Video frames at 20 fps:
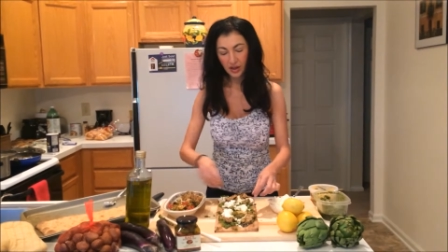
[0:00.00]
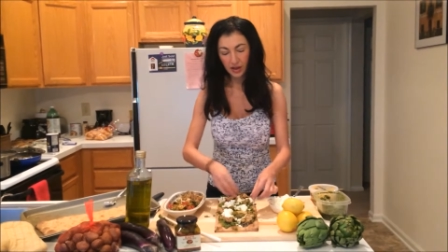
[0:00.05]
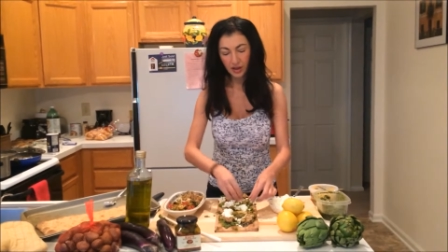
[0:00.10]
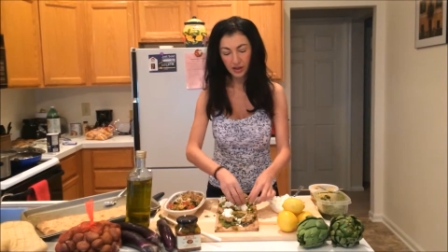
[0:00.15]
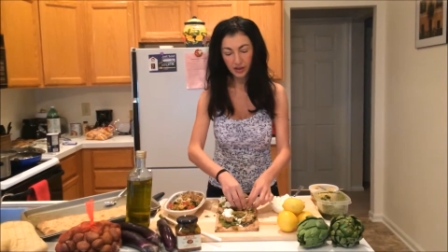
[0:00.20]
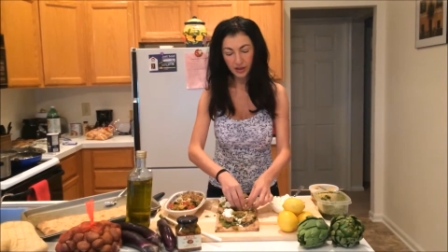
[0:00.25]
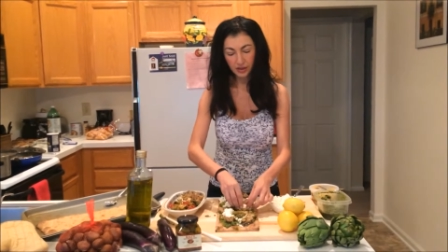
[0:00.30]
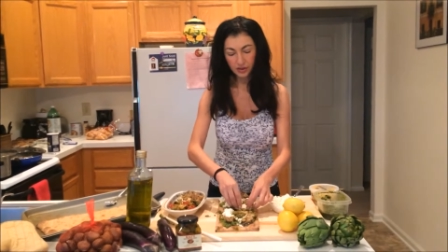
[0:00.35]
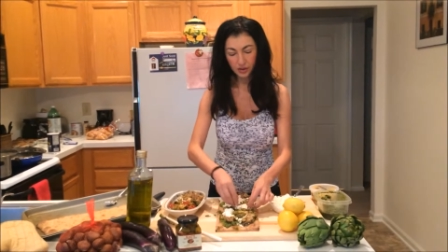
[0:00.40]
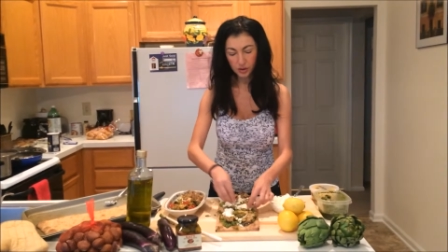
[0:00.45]

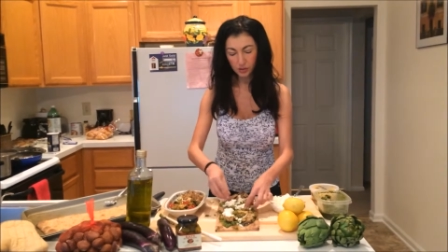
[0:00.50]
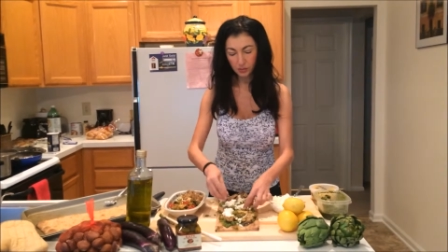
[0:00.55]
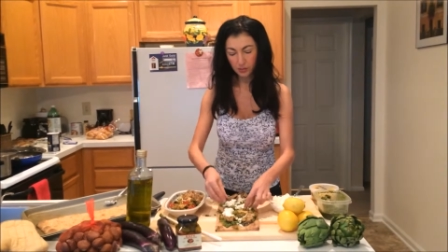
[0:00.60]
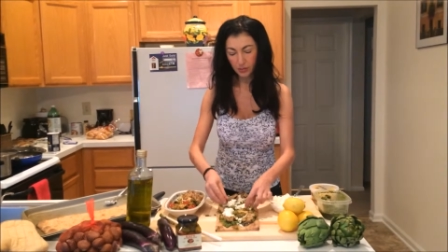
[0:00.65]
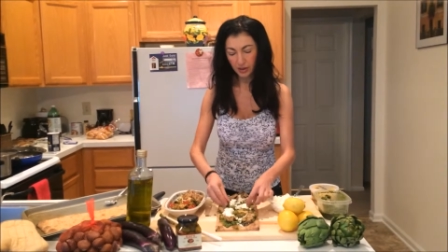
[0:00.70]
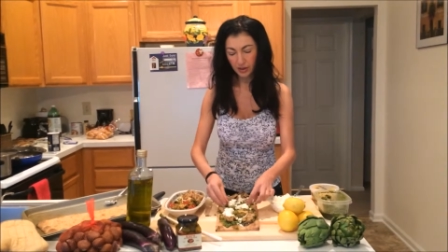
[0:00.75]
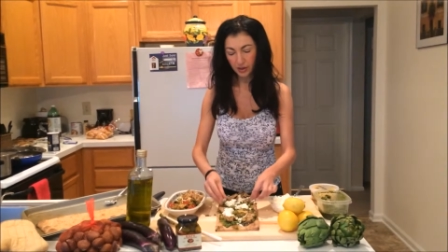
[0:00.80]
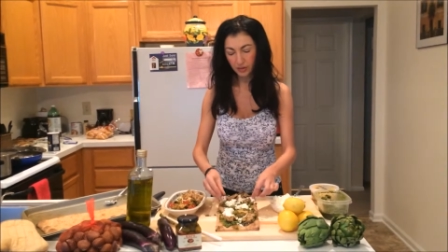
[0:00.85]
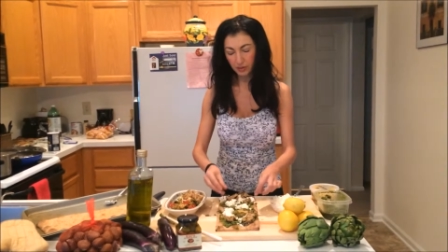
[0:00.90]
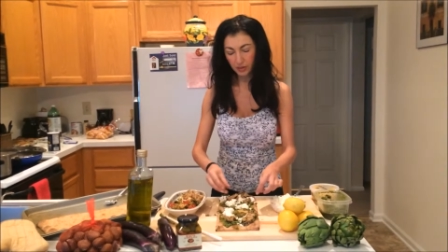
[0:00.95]
And not too
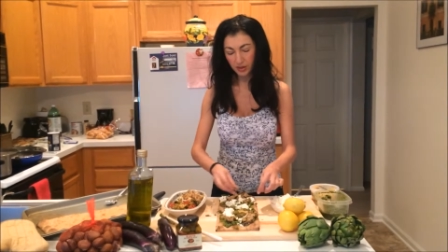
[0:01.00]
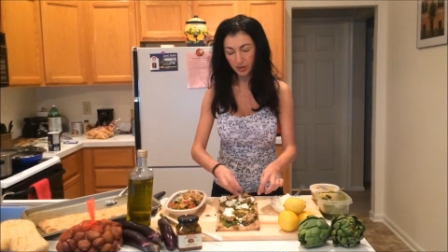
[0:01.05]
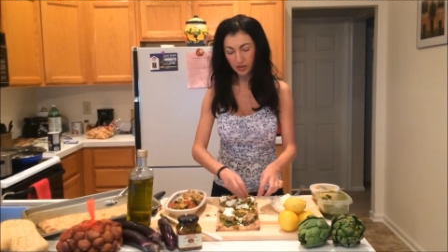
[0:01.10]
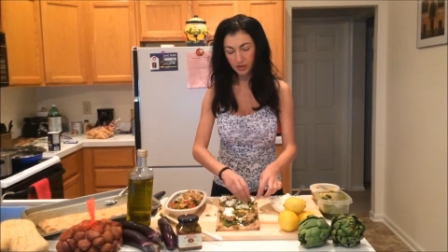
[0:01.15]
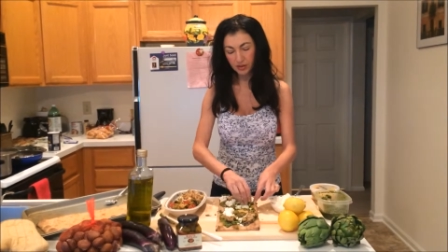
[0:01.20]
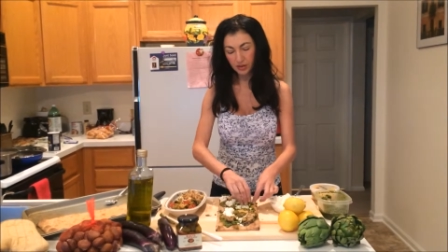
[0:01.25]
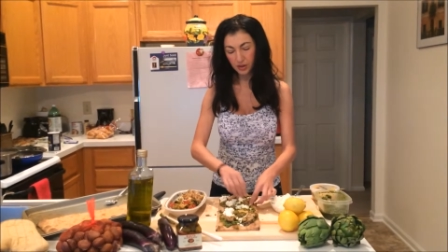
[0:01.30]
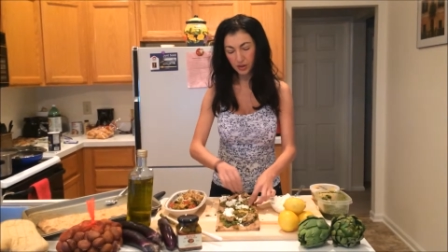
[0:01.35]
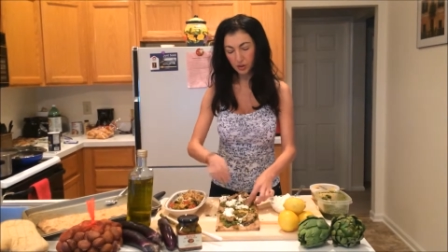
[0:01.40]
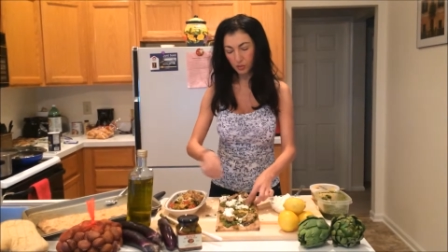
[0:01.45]
many,
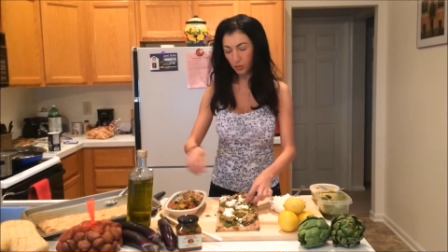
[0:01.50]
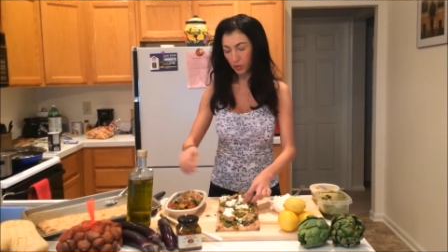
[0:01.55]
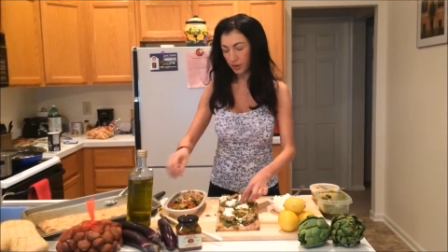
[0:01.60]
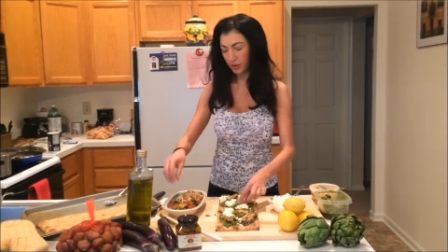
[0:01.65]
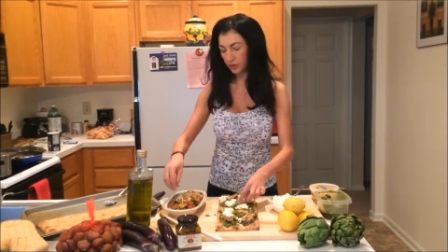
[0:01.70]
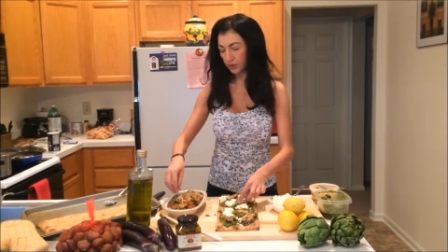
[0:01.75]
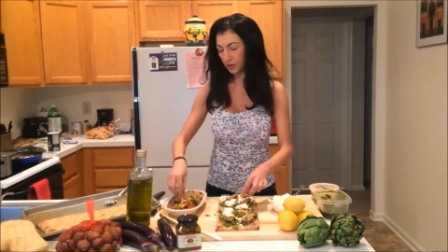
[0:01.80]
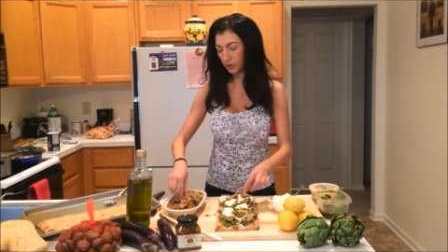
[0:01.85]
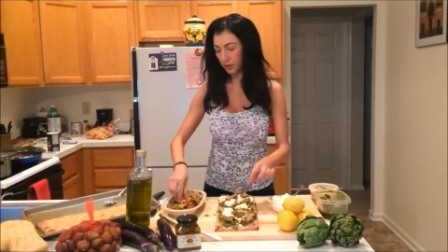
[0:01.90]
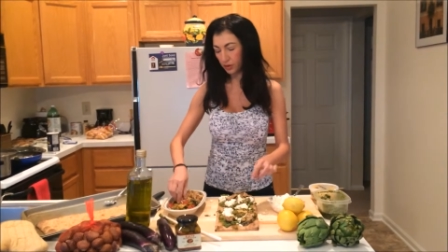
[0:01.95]
because, and you want
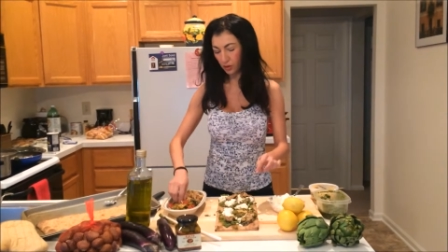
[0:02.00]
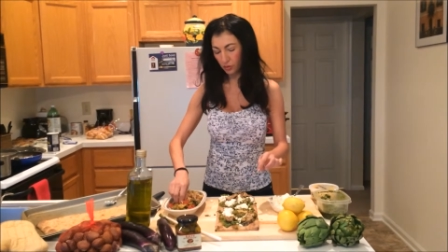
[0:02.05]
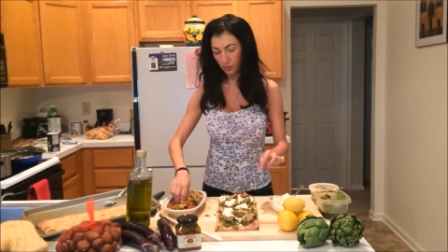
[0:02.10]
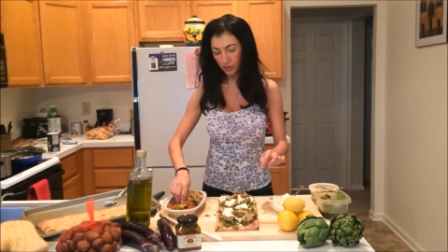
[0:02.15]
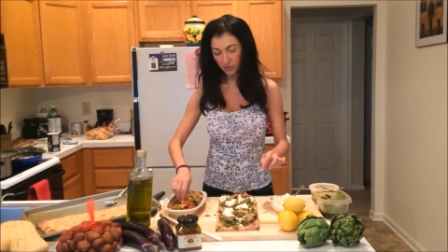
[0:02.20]
to,